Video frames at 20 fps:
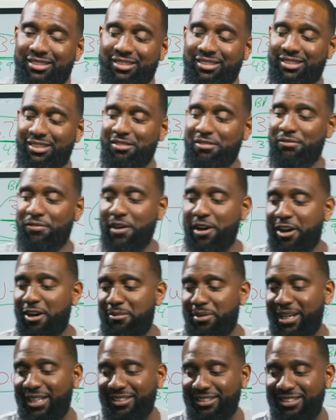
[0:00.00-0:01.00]
You feel me?
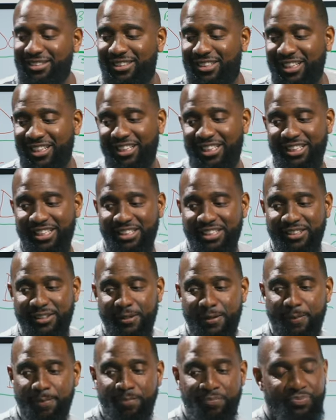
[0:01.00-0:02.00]
This is good.
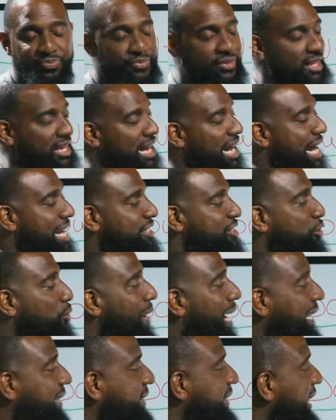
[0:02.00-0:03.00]
All right, so
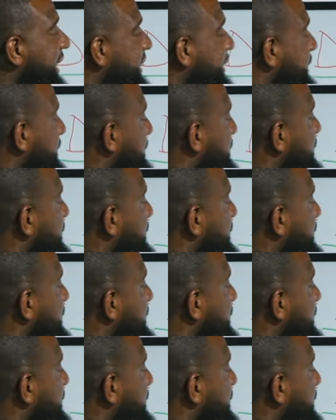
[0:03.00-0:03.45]
watch this.